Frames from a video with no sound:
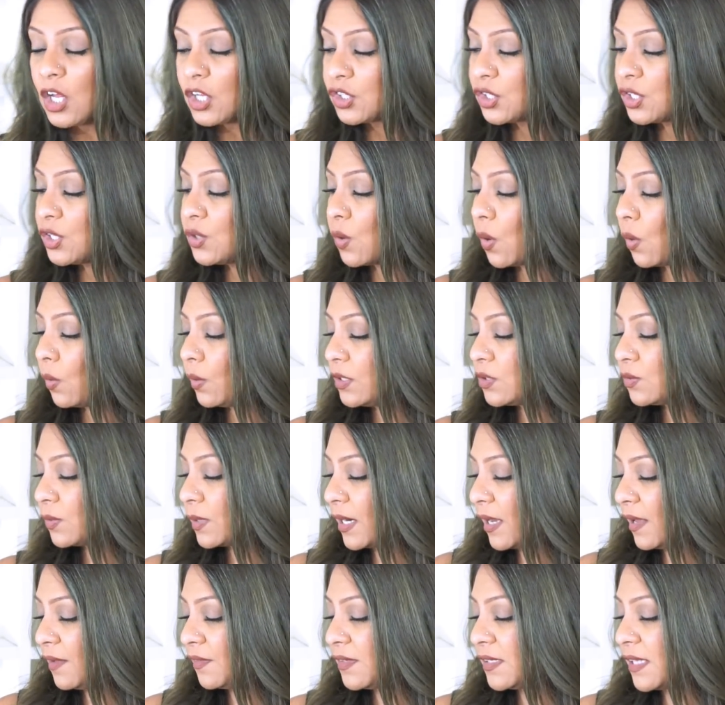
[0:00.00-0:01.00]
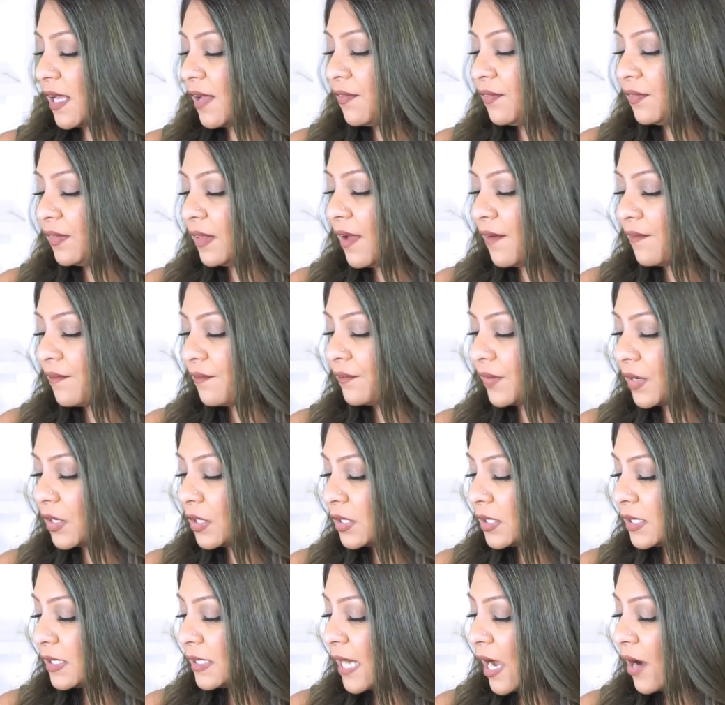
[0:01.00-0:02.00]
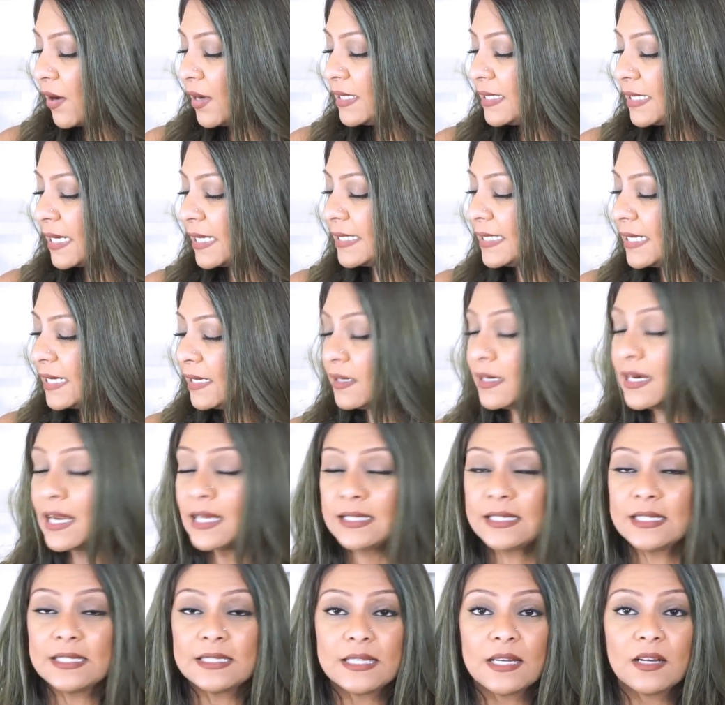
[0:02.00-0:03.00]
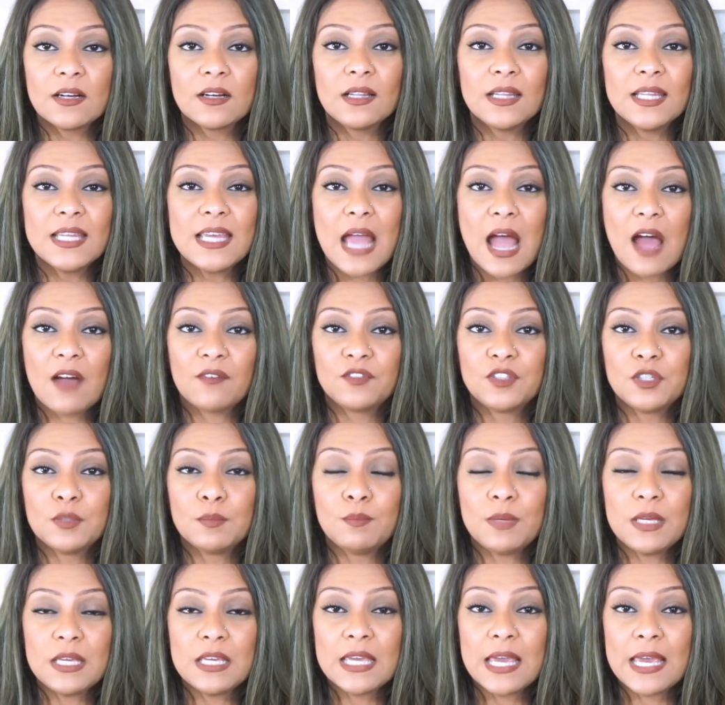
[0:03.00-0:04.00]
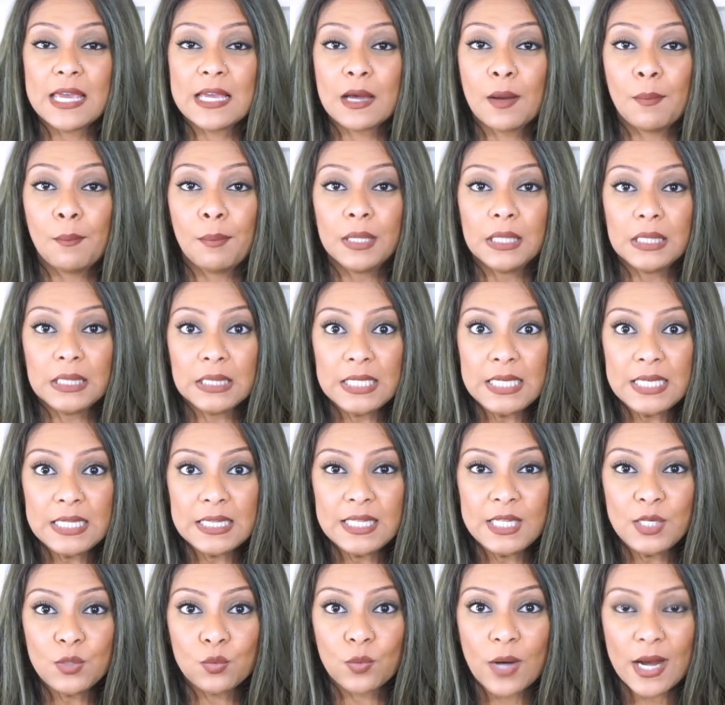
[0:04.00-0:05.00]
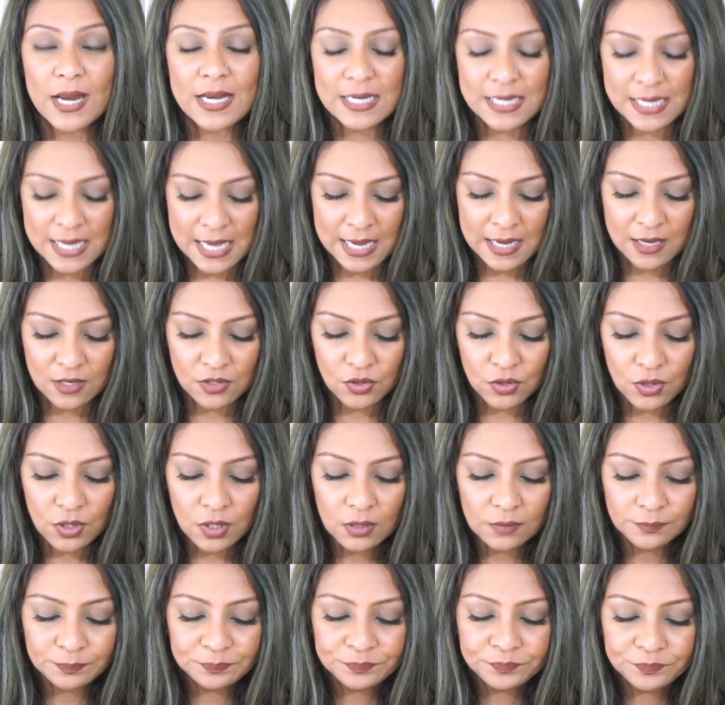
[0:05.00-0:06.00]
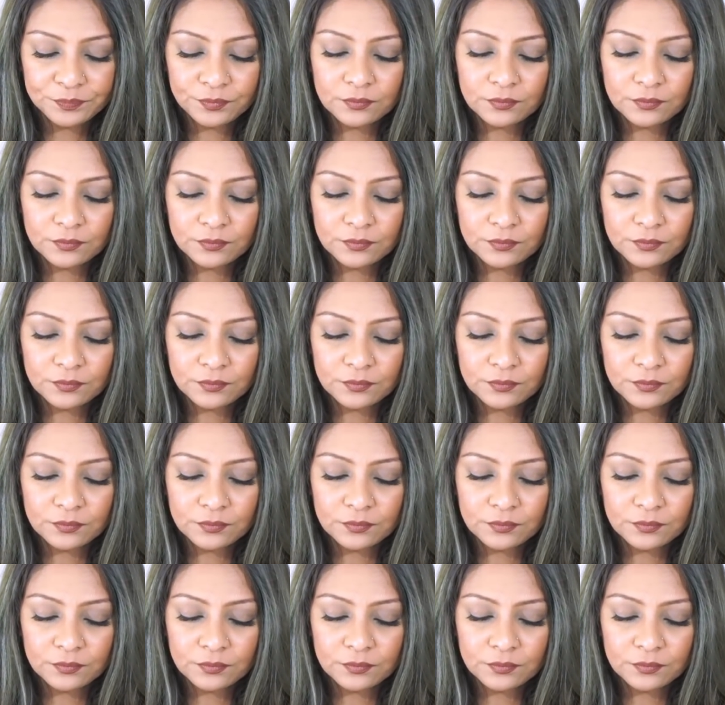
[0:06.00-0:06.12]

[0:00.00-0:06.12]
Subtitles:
So you always want to have self-love first. Now, it doesn't necessarily have to be a completely red candle.